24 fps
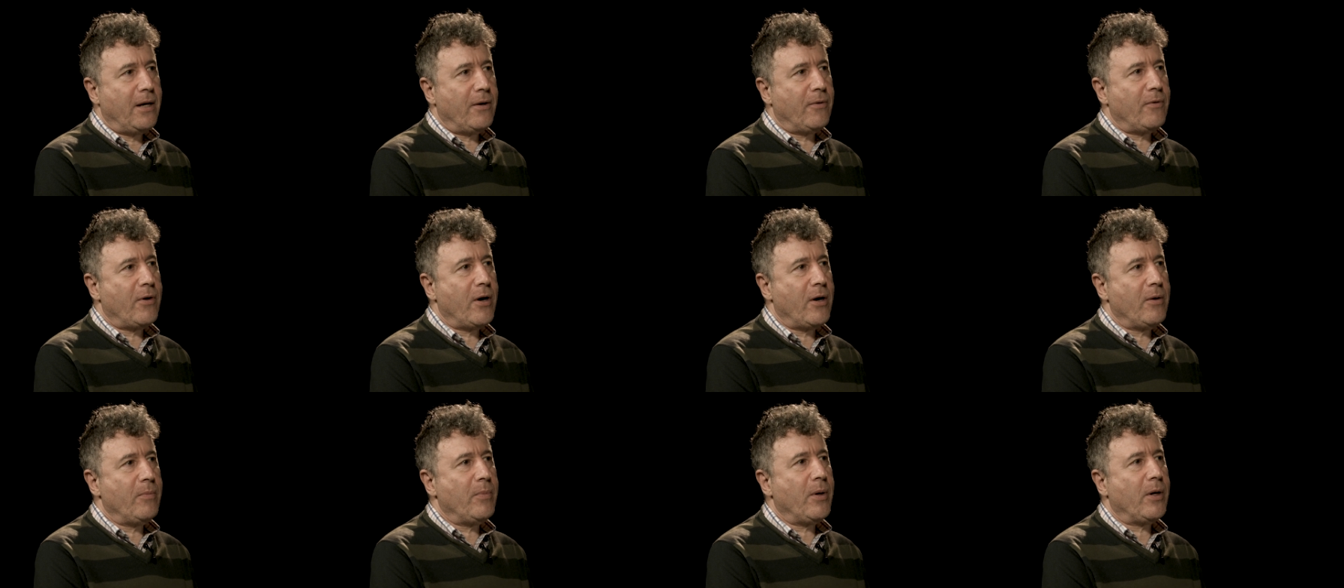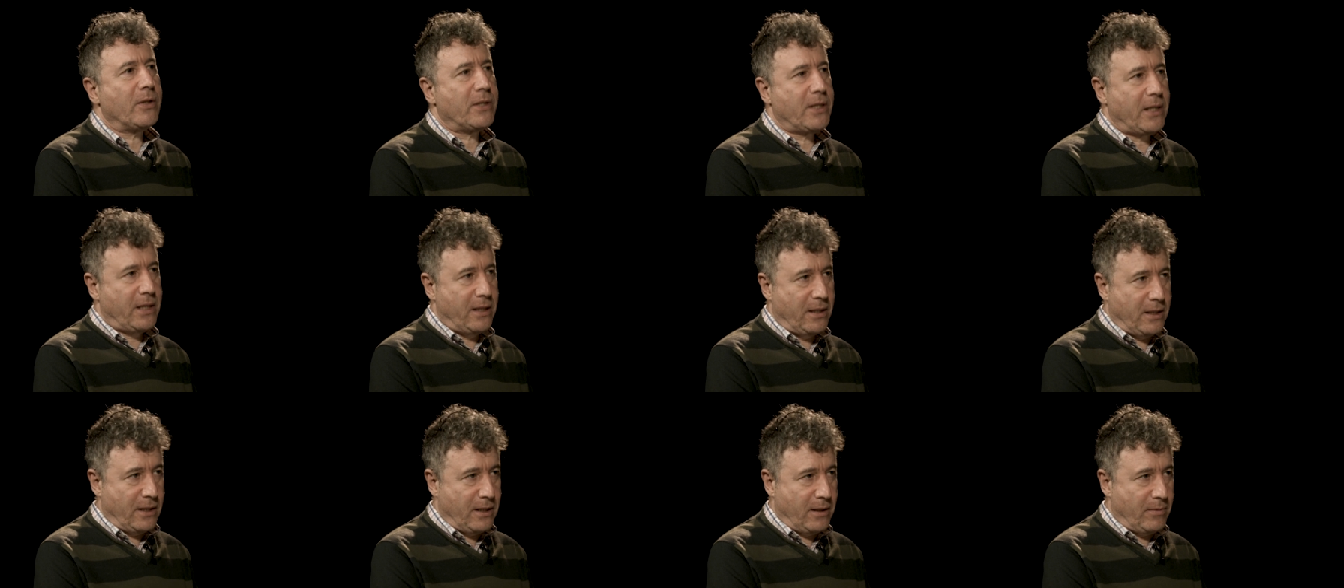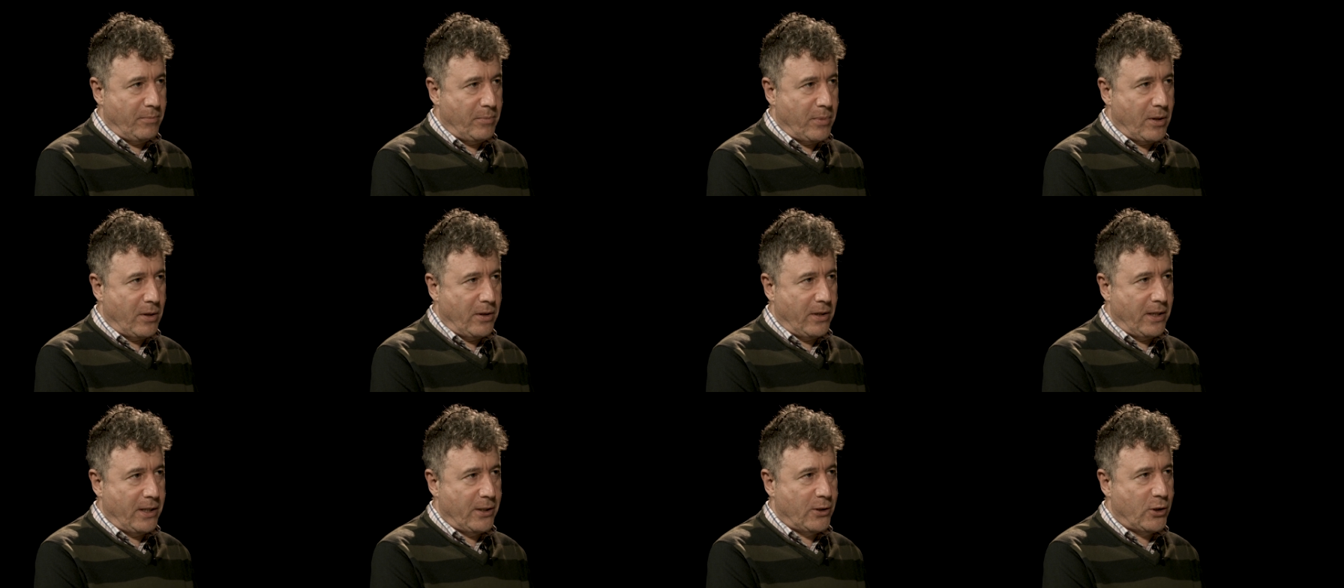robot, in a
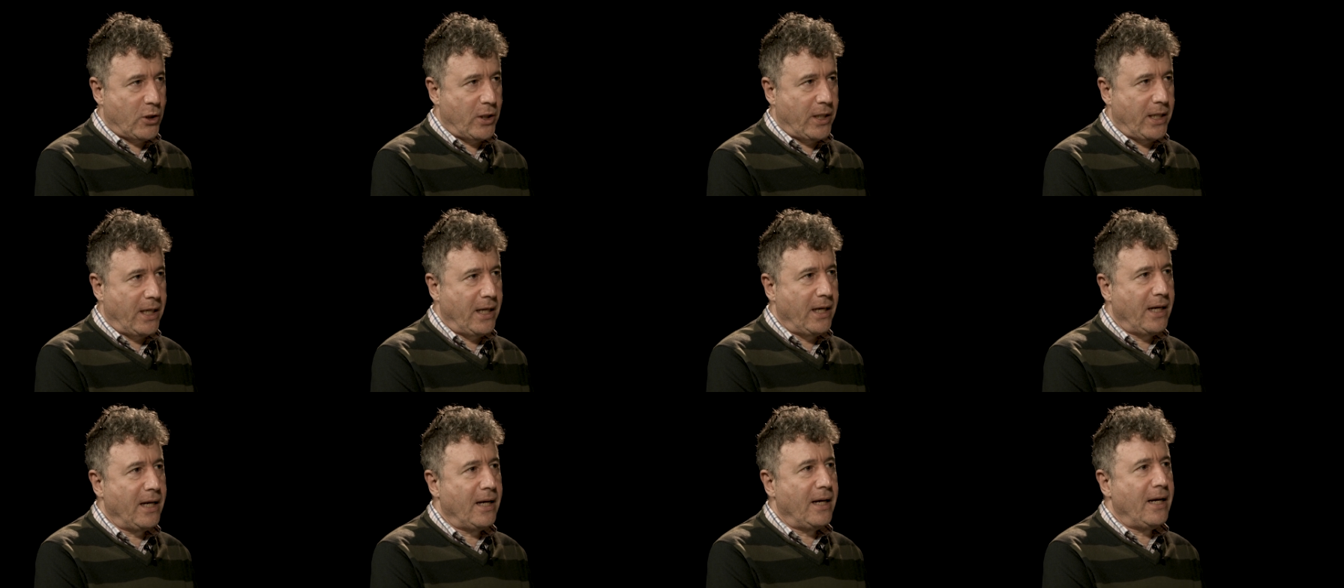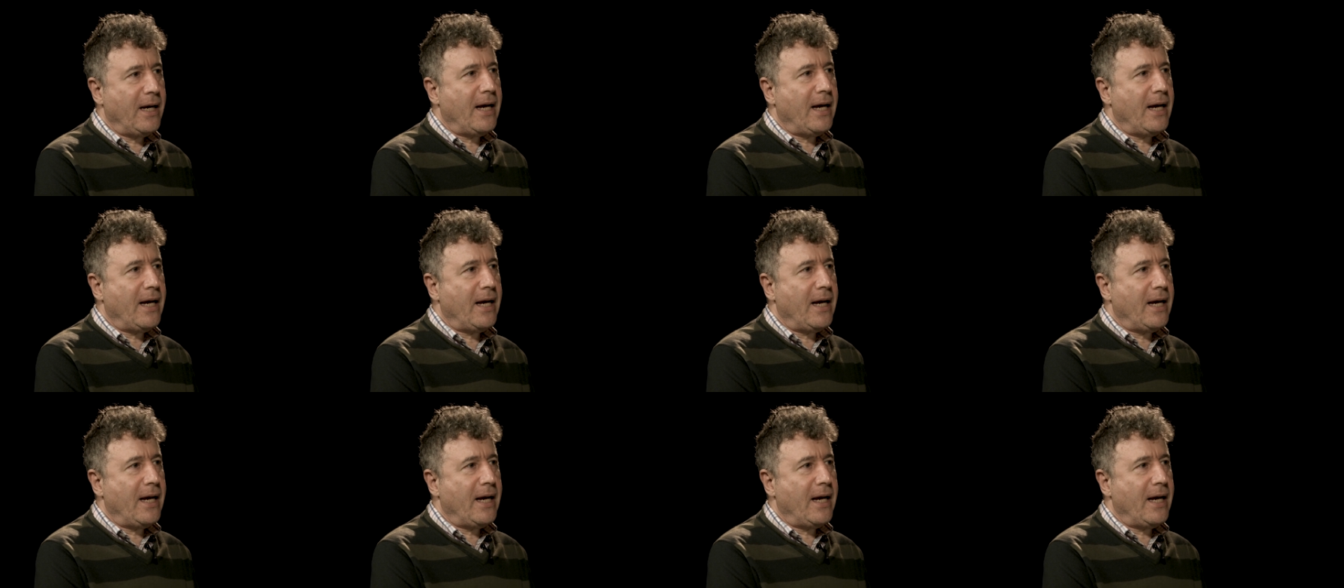laboratory.